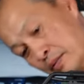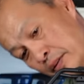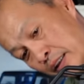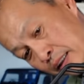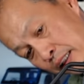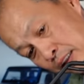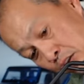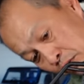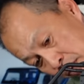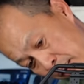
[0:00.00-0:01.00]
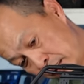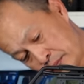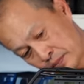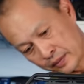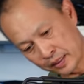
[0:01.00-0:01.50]
rear lights hopefully,
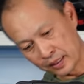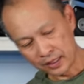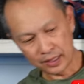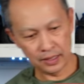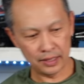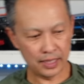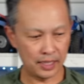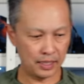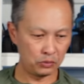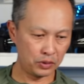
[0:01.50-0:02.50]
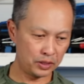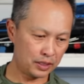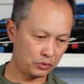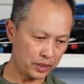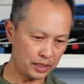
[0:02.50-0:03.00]
and then one of
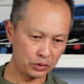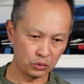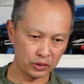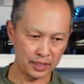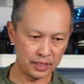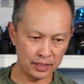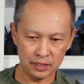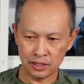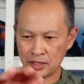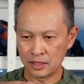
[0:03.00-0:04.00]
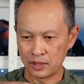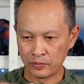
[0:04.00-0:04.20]
the really cool things